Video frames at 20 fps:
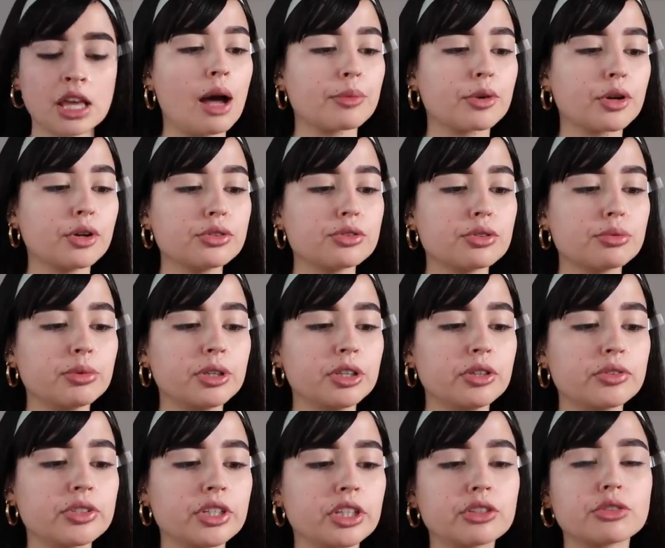I'm going to be
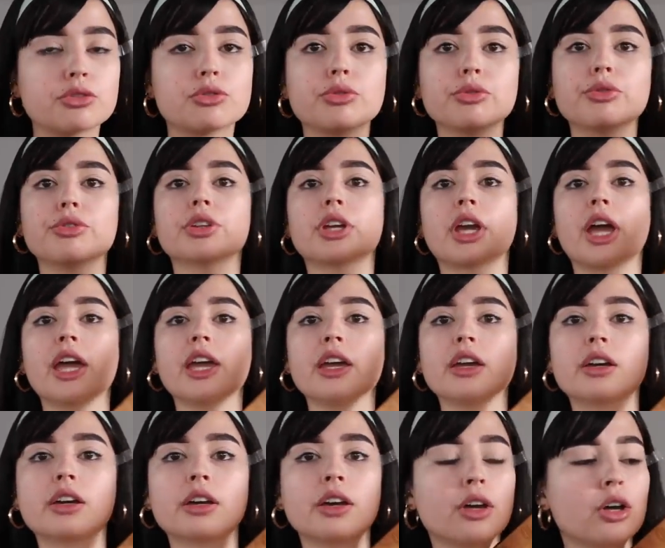using Truth
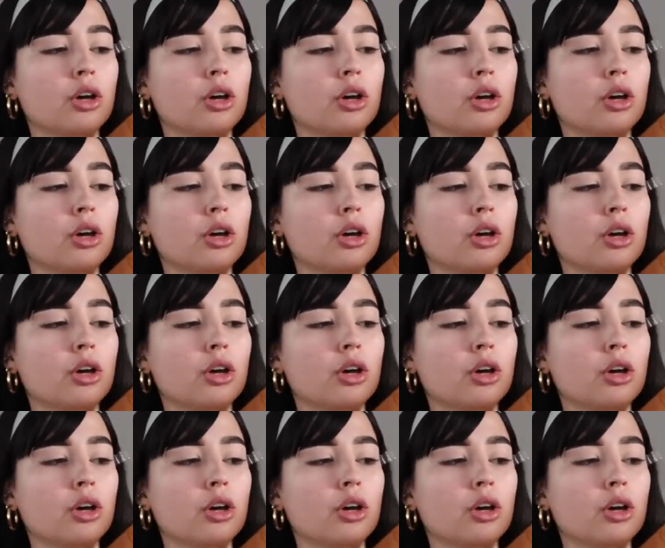Cake,